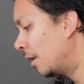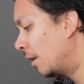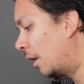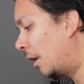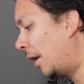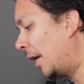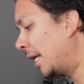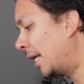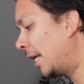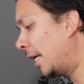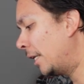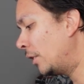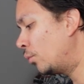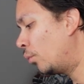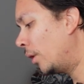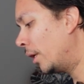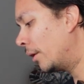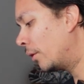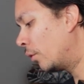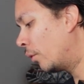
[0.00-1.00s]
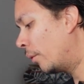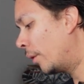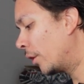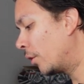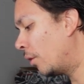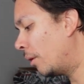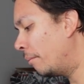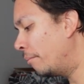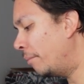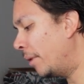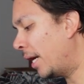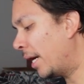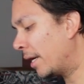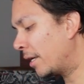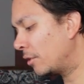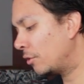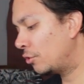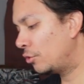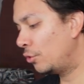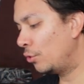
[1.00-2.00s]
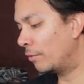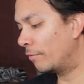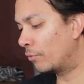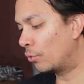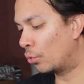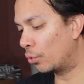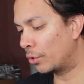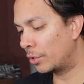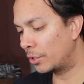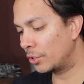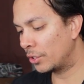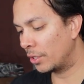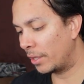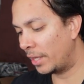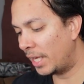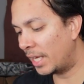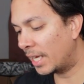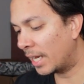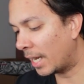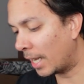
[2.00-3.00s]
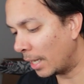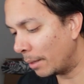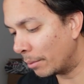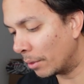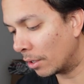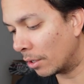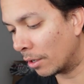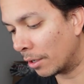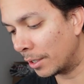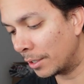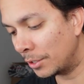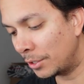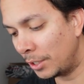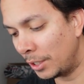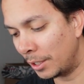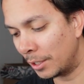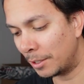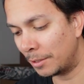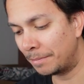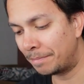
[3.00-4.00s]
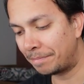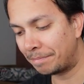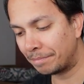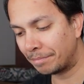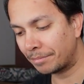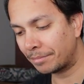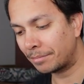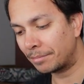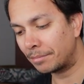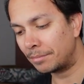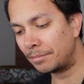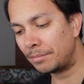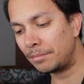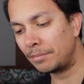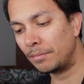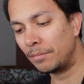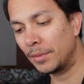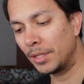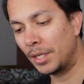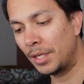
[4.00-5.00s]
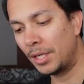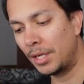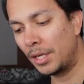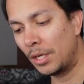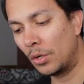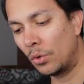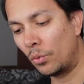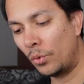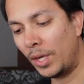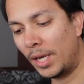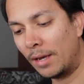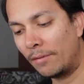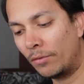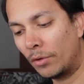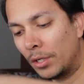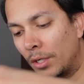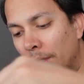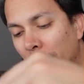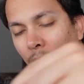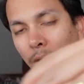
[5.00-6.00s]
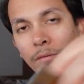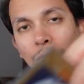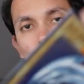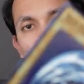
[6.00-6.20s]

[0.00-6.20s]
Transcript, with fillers: All right, guys, we're, we're going back to, of course, the Kaiba cards here. We have, uh, of